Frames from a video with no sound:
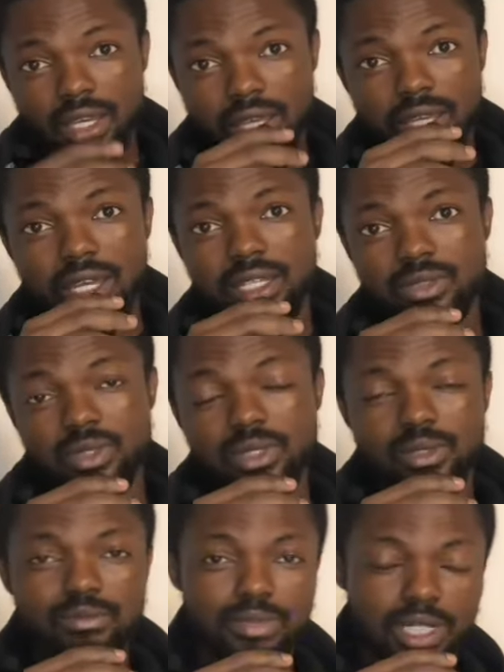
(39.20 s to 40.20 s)
Hey guys,
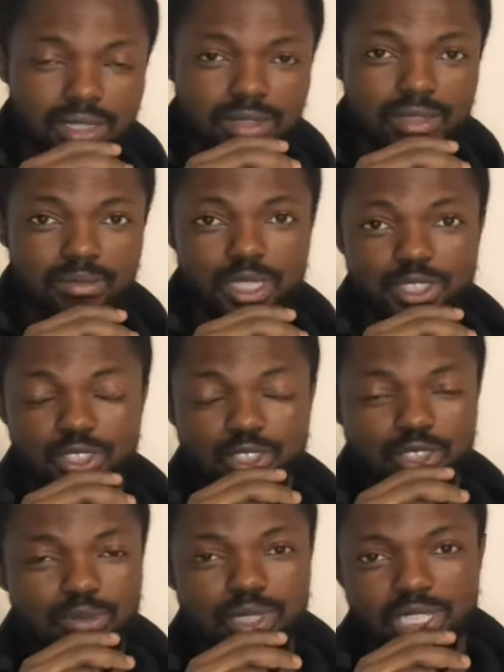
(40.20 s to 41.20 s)
welcome back to my
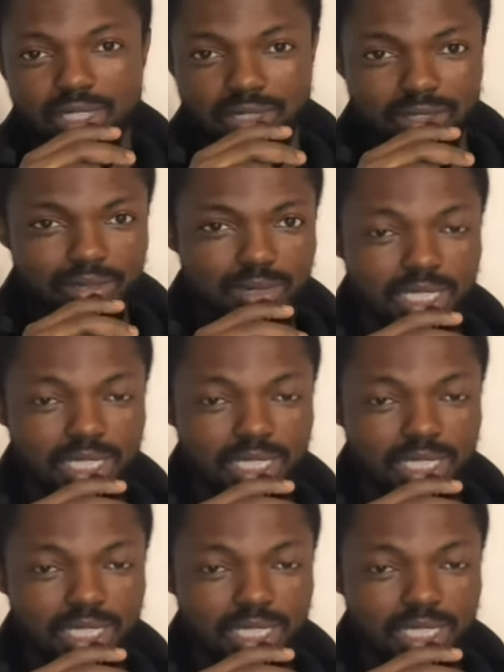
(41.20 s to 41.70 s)
YouTube channel.